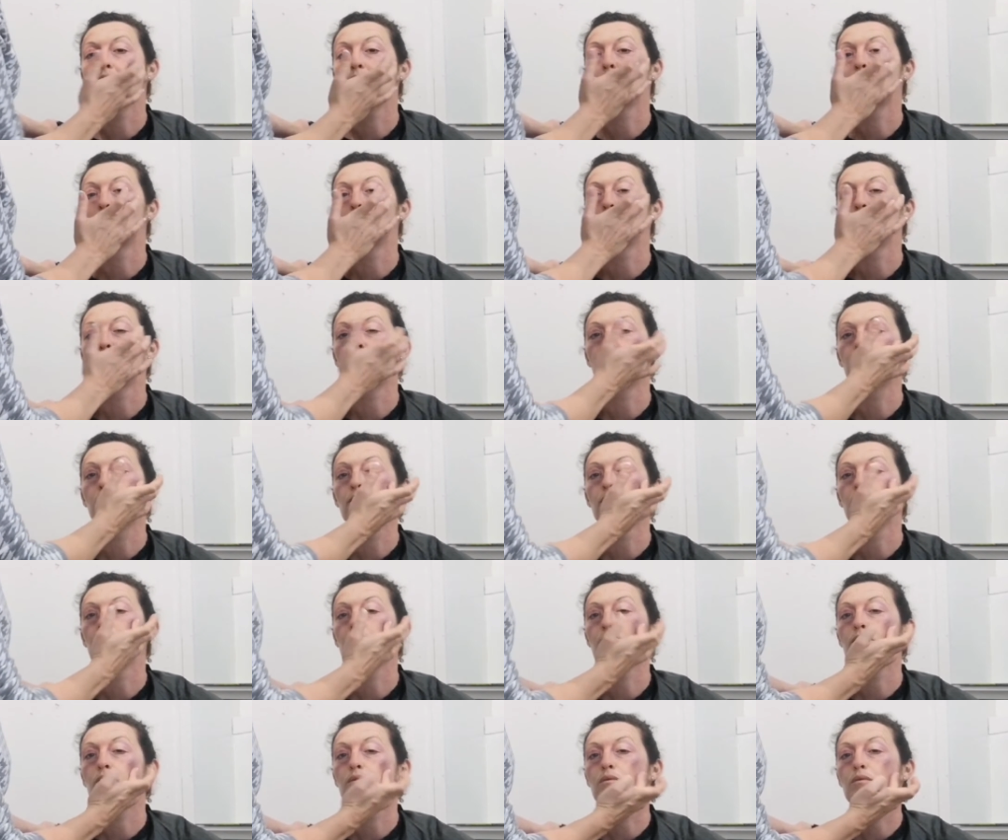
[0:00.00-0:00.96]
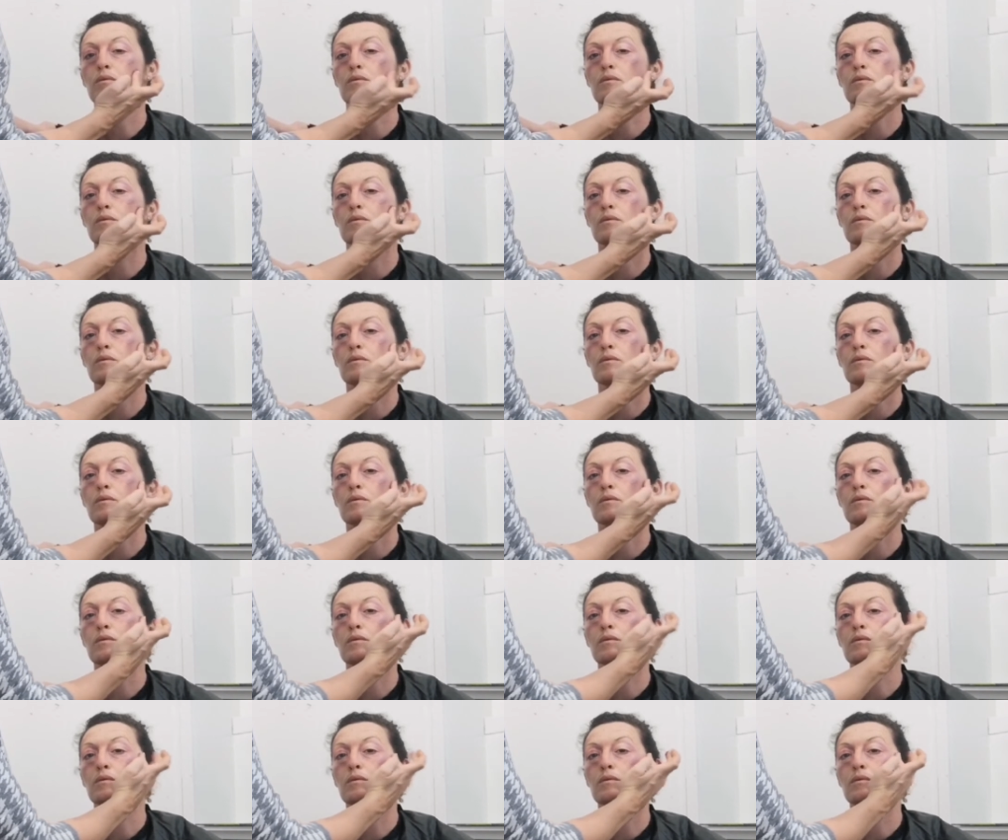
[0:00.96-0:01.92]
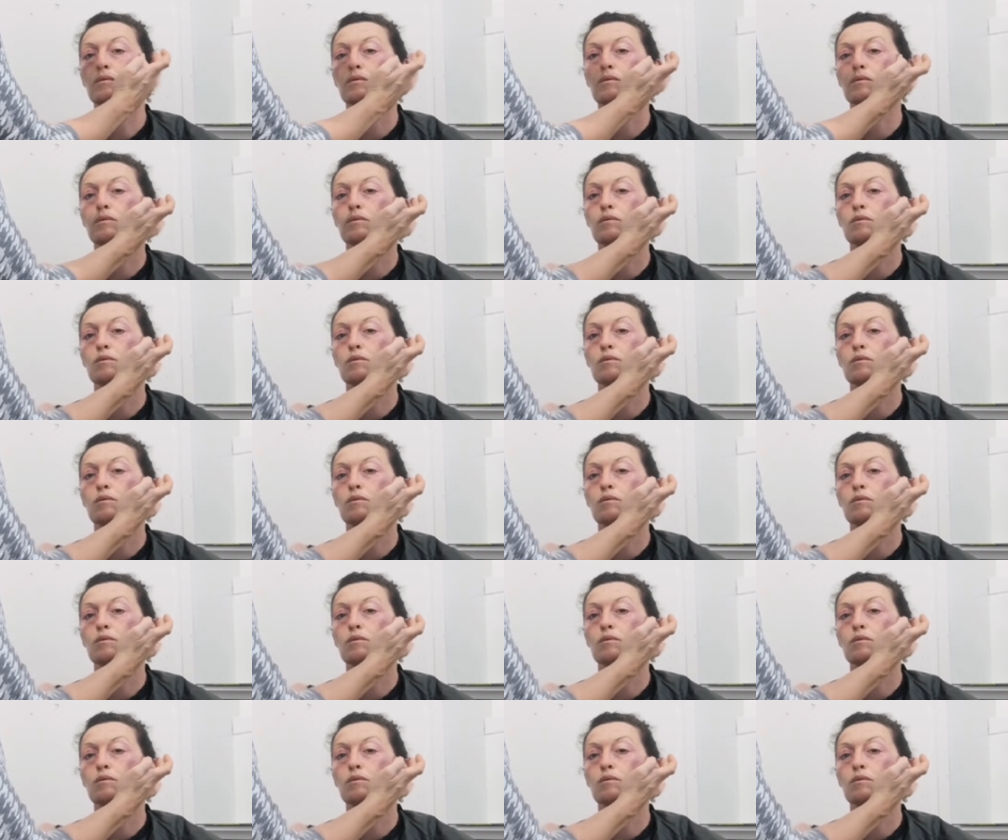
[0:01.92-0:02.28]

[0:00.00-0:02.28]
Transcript: I'm start with our much darker colour.